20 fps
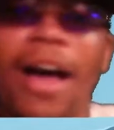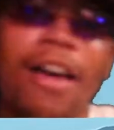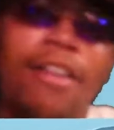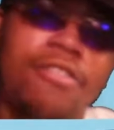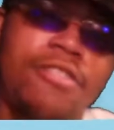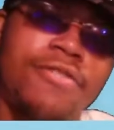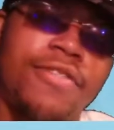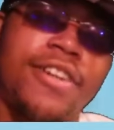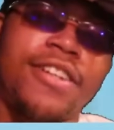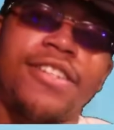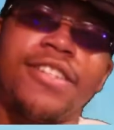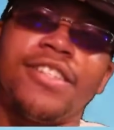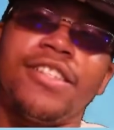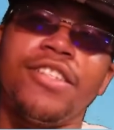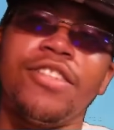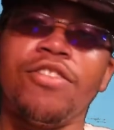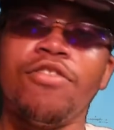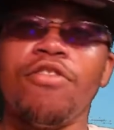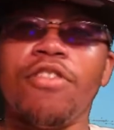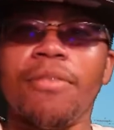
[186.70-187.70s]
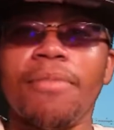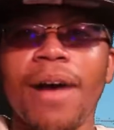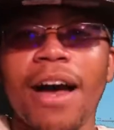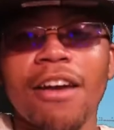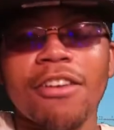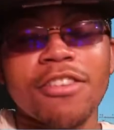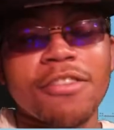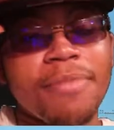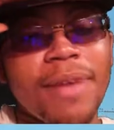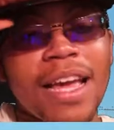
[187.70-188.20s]
models versus the newer
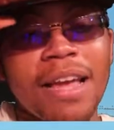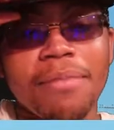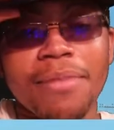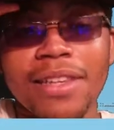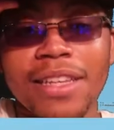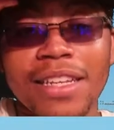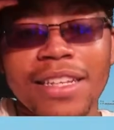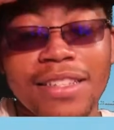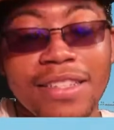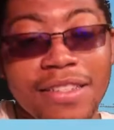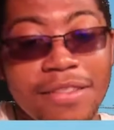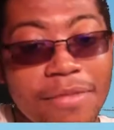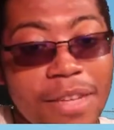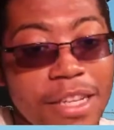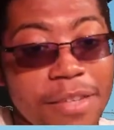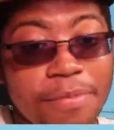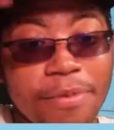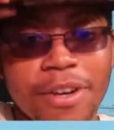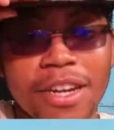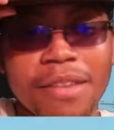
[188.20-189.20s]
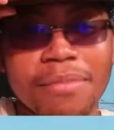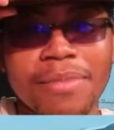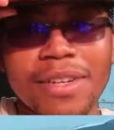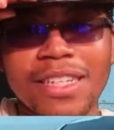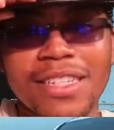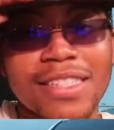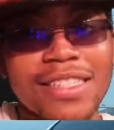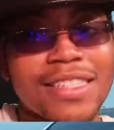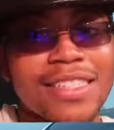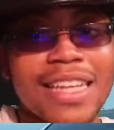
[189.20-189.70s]
models, My, But listen, it's pretty
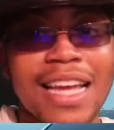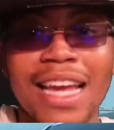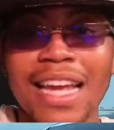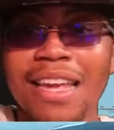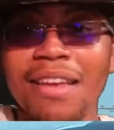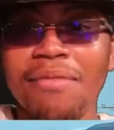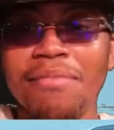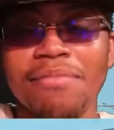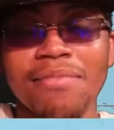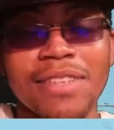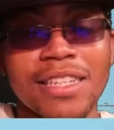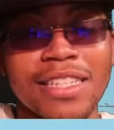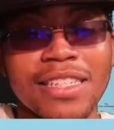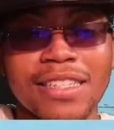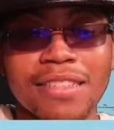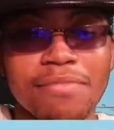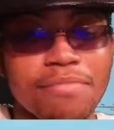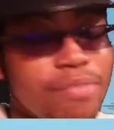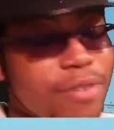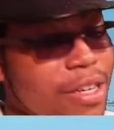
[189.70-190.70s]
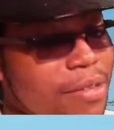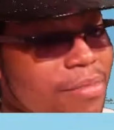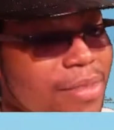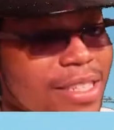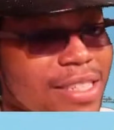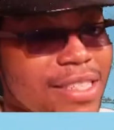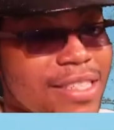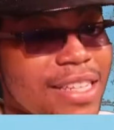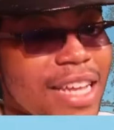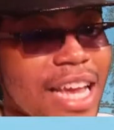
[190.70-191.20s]
much the same. It's pretty
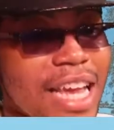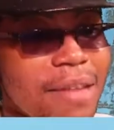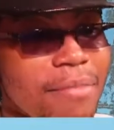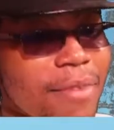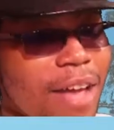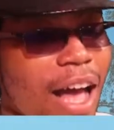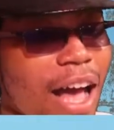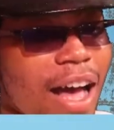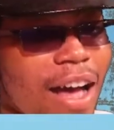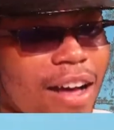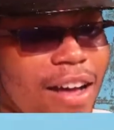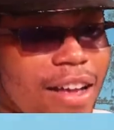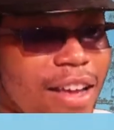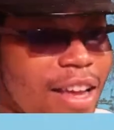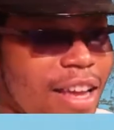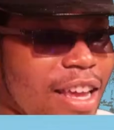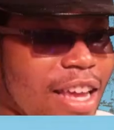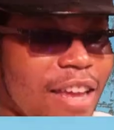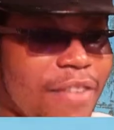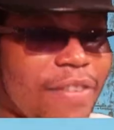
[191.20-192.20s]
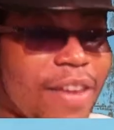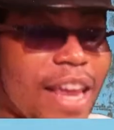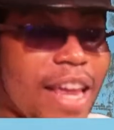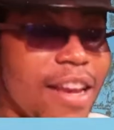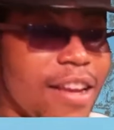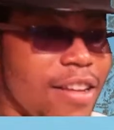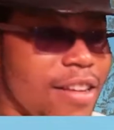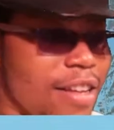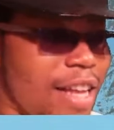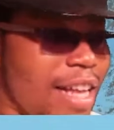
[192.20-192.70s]
much the same car. If it
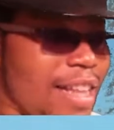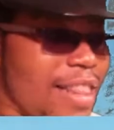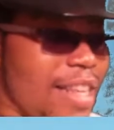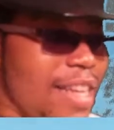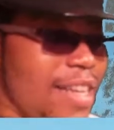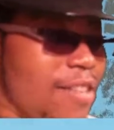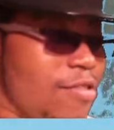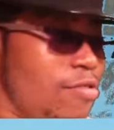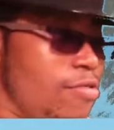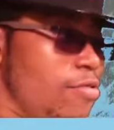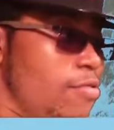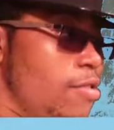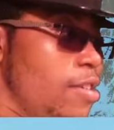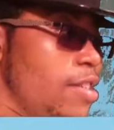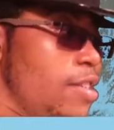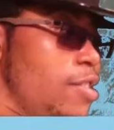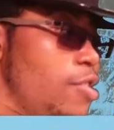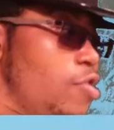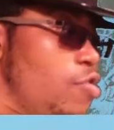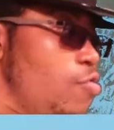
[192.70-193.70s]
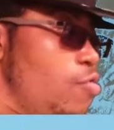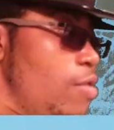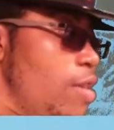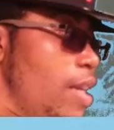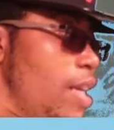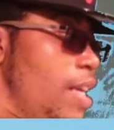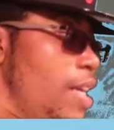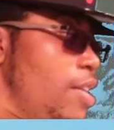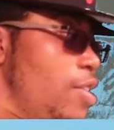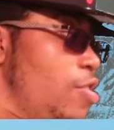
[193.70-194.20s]
ain't a, I think what the
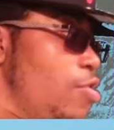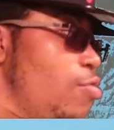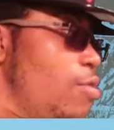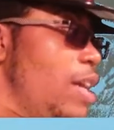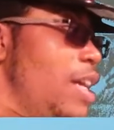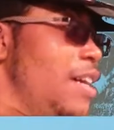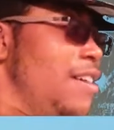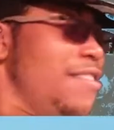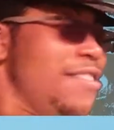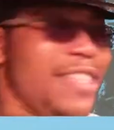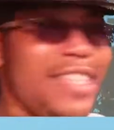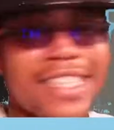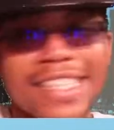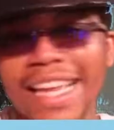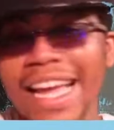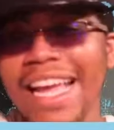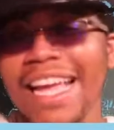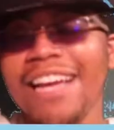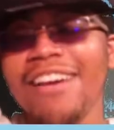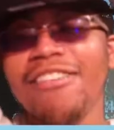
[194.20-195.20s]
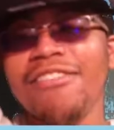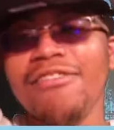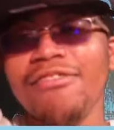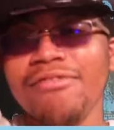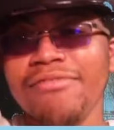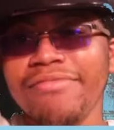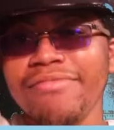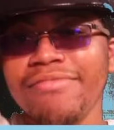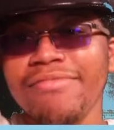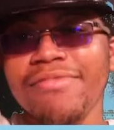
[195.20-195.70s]
2012s and
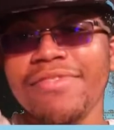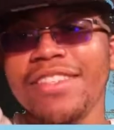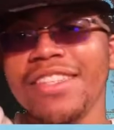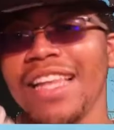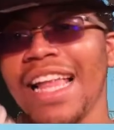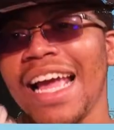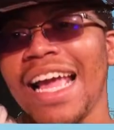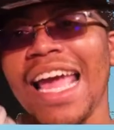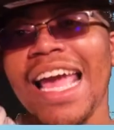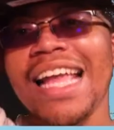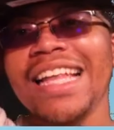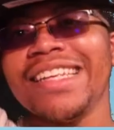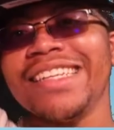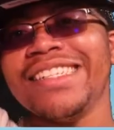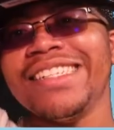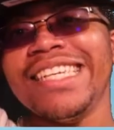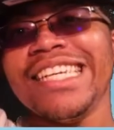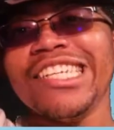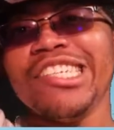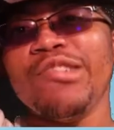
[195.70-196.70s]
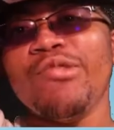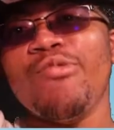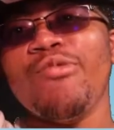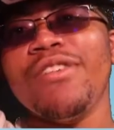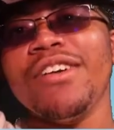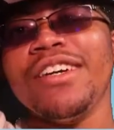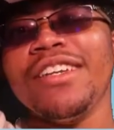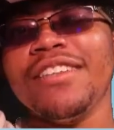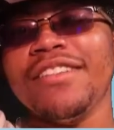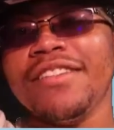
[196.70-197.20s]
down to like had the
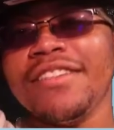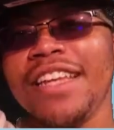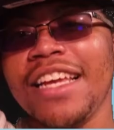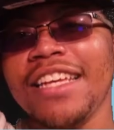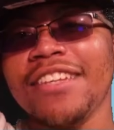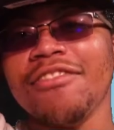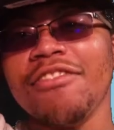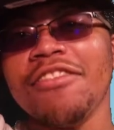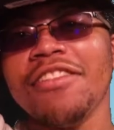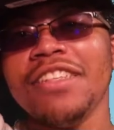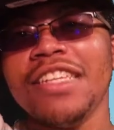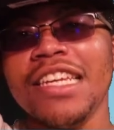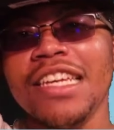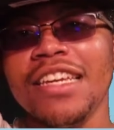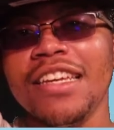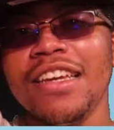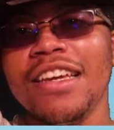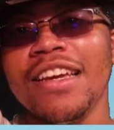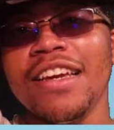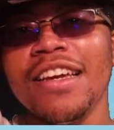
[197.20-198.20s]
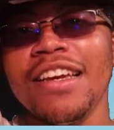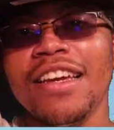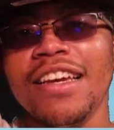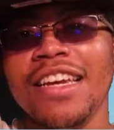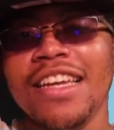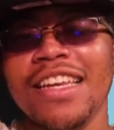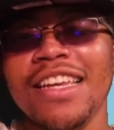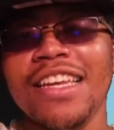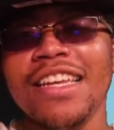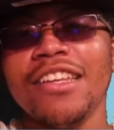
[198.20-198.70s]
one SRT,
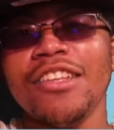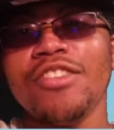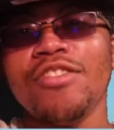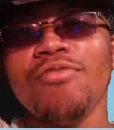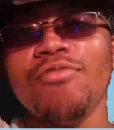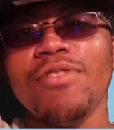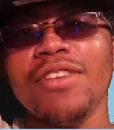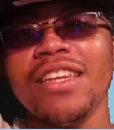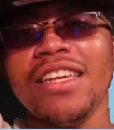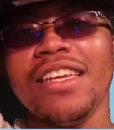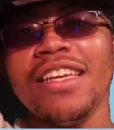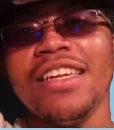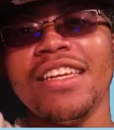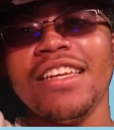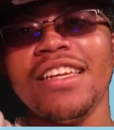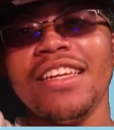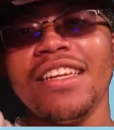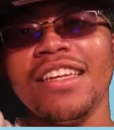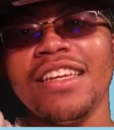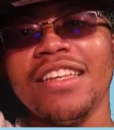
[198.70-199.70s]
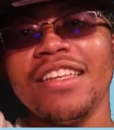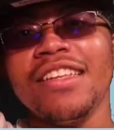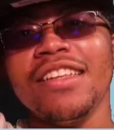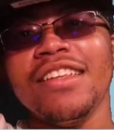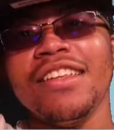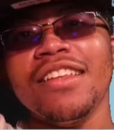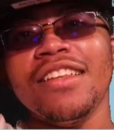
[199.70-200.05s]
and then the 20,